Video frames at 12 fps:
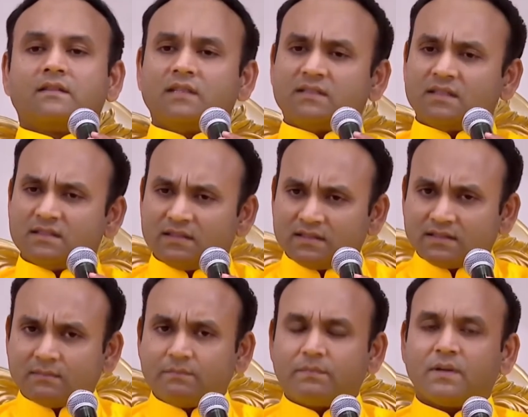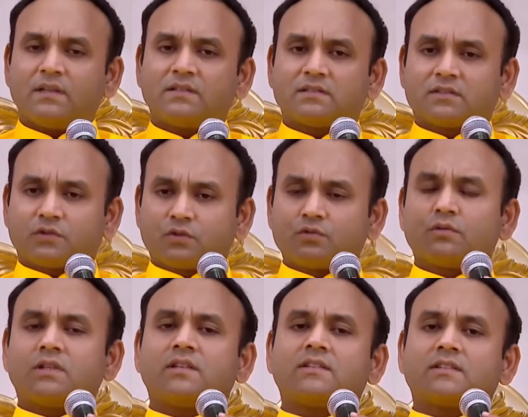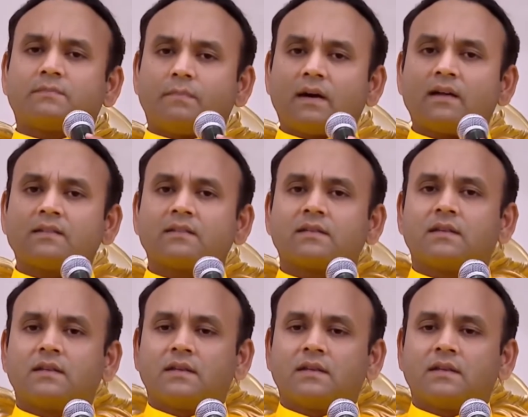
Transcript: This is the simplest, surest path